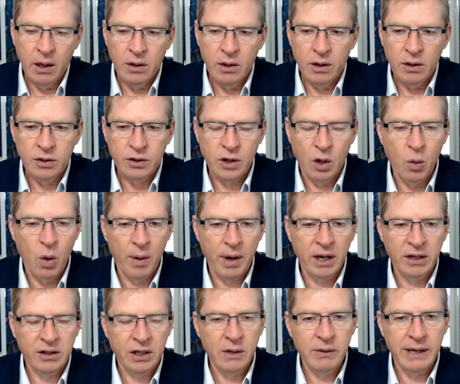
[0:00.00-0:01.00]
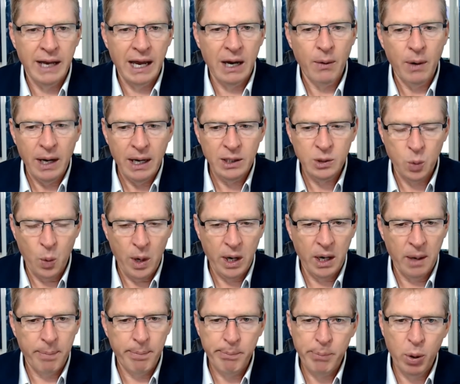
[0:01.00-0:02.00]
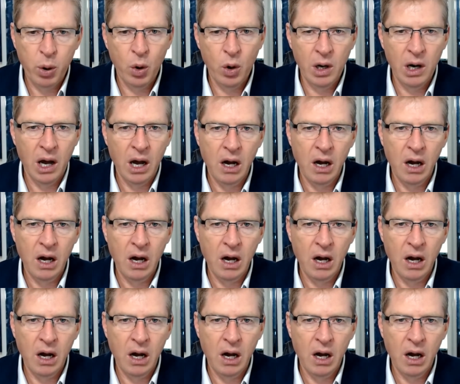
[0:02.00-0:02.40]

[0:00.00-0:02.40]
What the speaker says: So what we're going to do now is we're going to pull